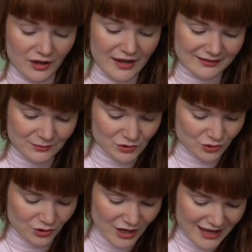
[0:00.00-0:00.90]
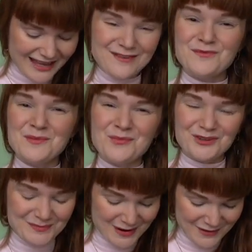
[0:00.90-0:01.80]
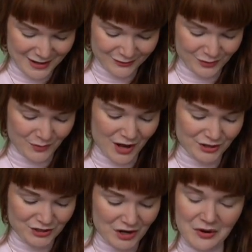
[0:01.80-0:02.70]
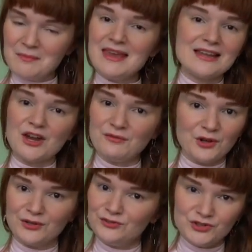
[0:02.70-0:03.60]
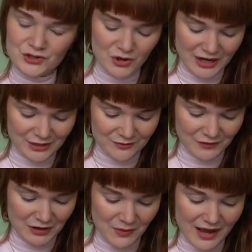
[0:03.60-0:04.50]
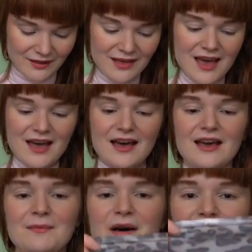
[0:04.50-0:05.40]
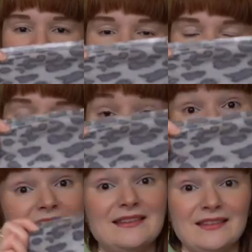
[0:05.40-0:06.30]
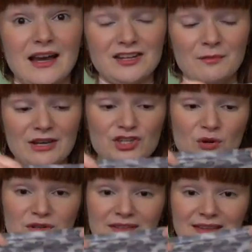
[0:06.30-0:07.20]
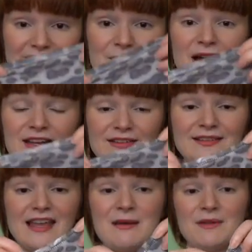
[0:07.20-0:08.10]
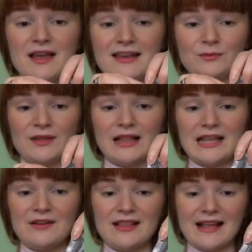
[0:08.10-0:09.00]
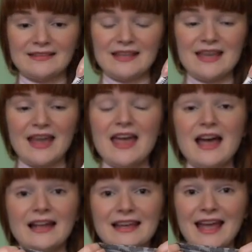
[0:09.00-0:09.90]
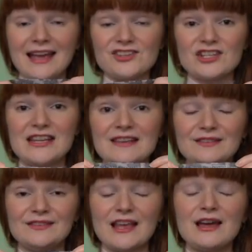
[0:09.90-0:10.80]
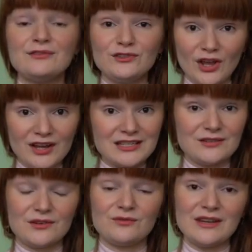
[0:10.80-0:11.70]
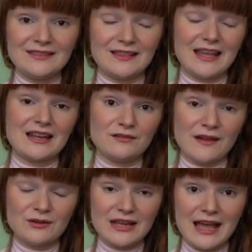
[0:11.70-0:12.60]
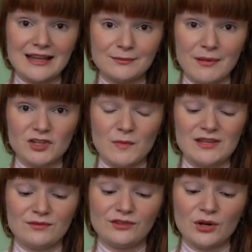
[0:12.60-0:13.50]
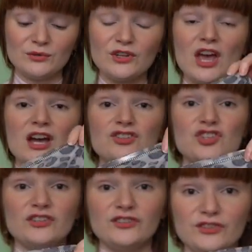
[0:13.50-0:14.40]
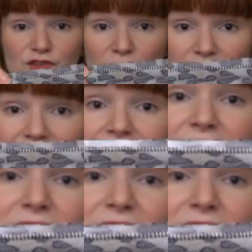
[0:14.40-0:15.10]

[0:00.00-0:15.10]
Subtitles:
as I'm sure if you've been watching my videos for a while, you know me and overlockers do not get on very well. This is the inside of my shoulder seam. I just stabilize with clear elastic, and I actually have started recently, and I found it has much better results, just sewing